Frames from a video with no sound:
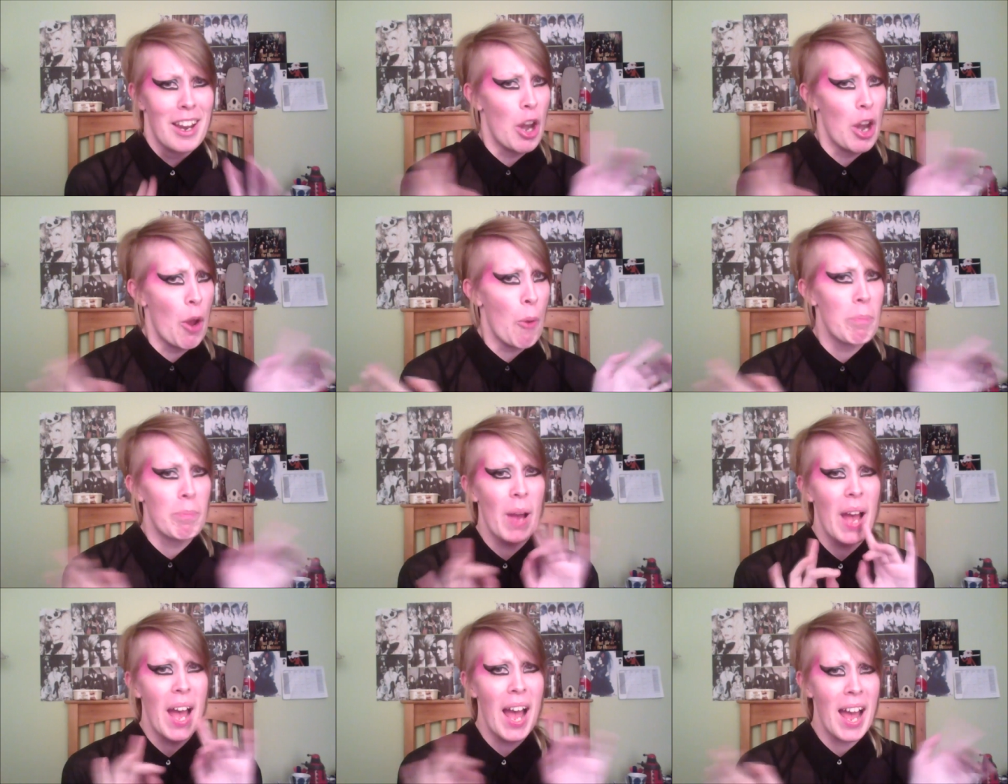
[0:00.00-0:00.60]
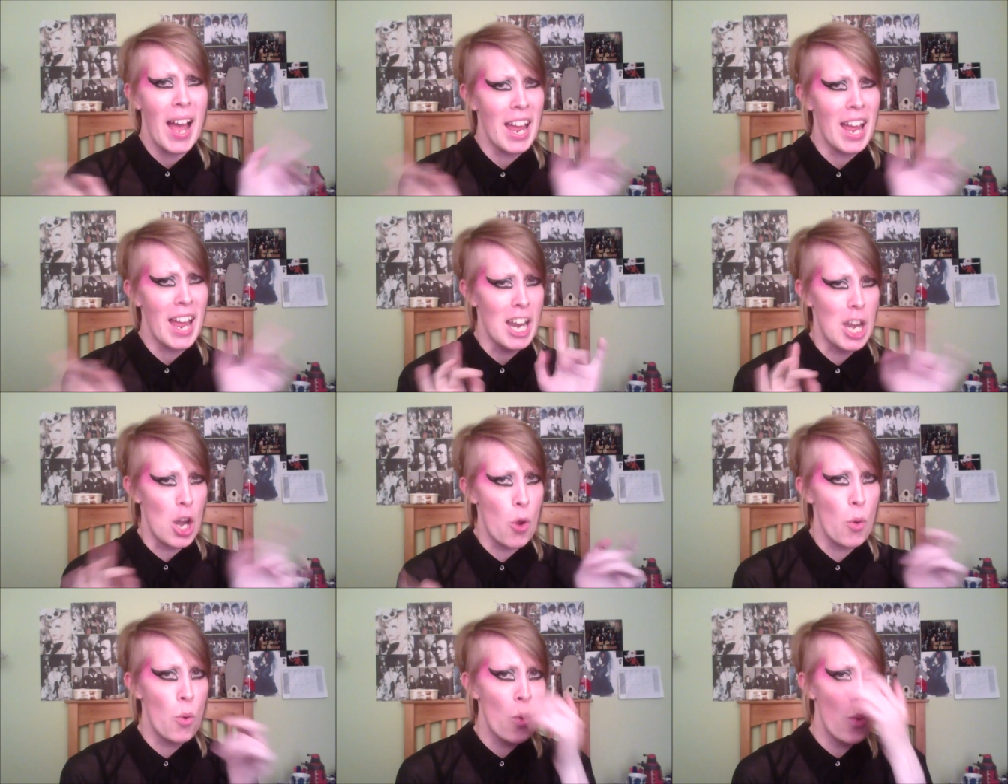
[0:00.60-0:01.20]
nope,
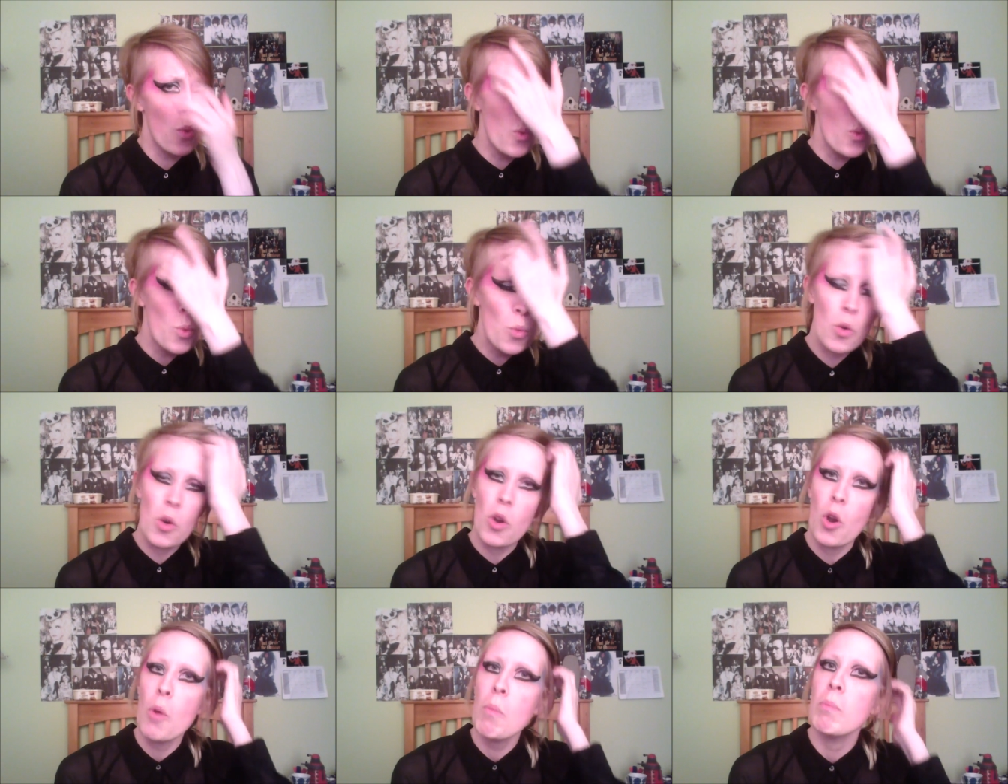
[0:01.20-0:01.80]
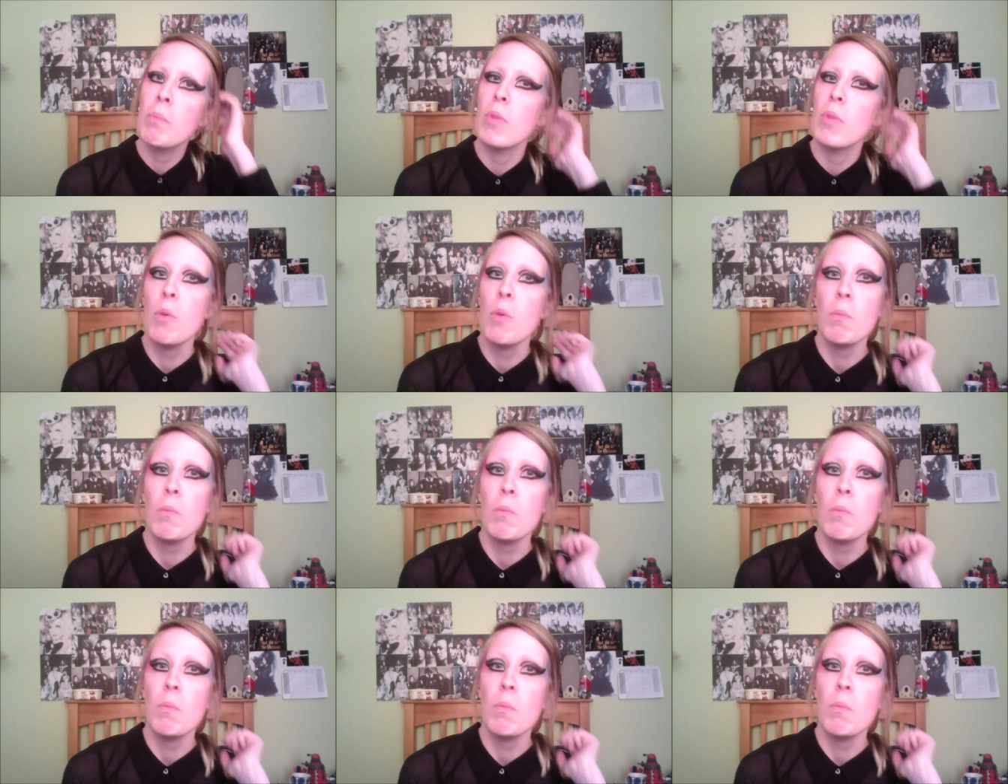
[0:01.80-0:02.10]
nope.